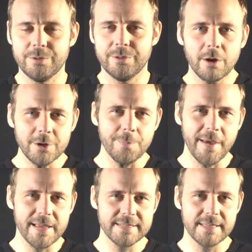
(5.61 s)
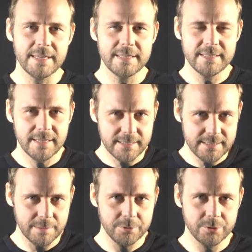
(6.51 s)
Our capacity to
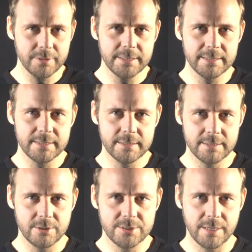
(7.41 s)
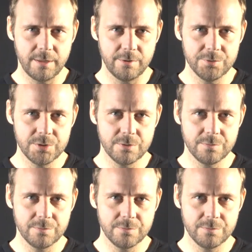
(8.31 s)
conceptually distance ourselves